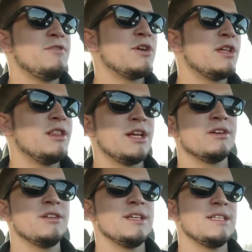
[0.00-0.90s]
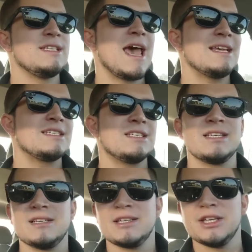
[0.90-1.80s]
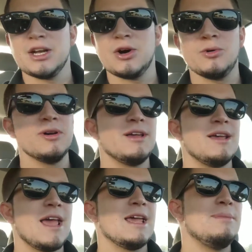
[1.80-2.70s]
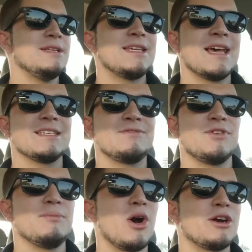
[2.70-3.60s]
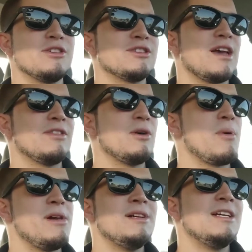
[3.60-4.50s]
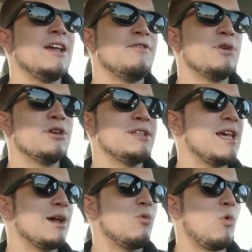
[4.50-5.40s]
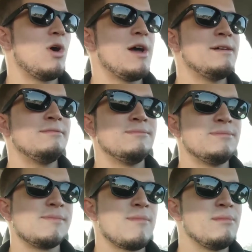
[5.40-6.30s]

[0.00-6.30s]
If you could literally test, A/B test for marketers out there, but if you could take one